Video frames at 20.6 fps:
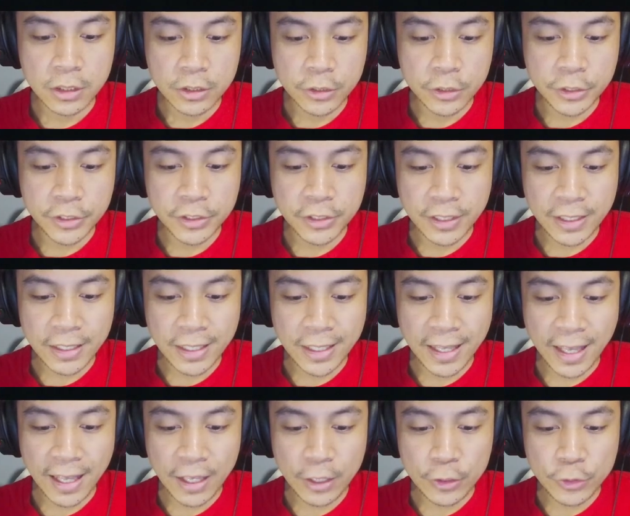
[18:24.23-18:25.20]
You can
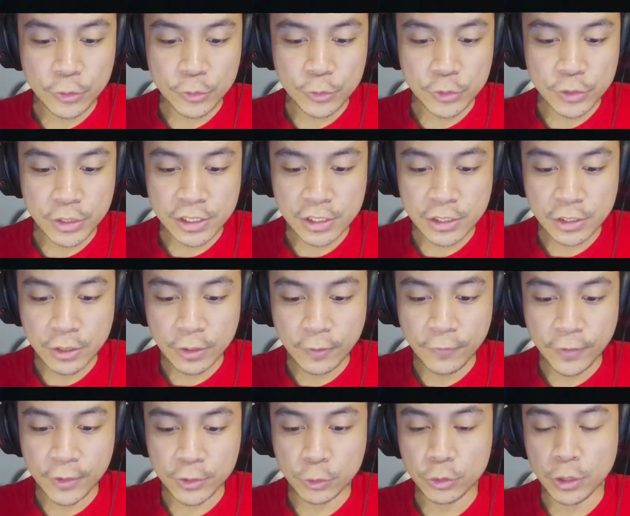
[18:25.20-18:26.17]
use this
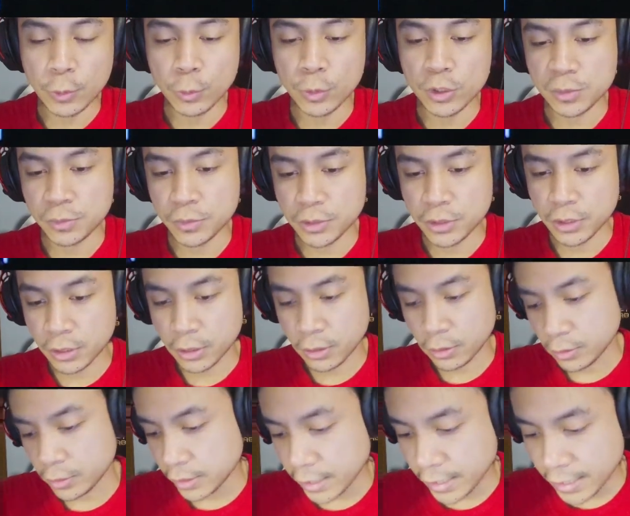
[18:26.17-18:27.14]
effect only once per turn.
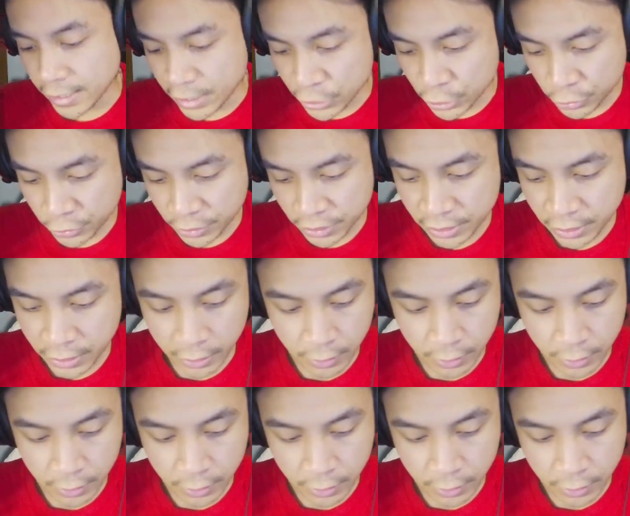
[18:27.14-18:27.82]
Interesting.